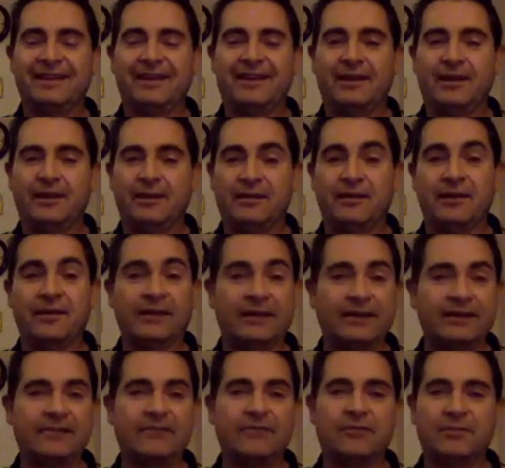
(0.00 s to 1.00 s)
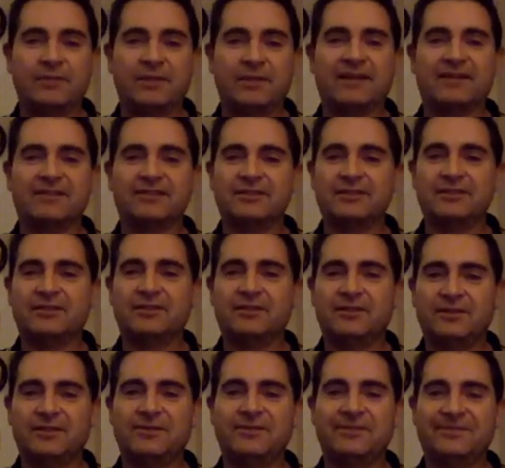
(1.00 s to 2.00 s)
directly from the artists.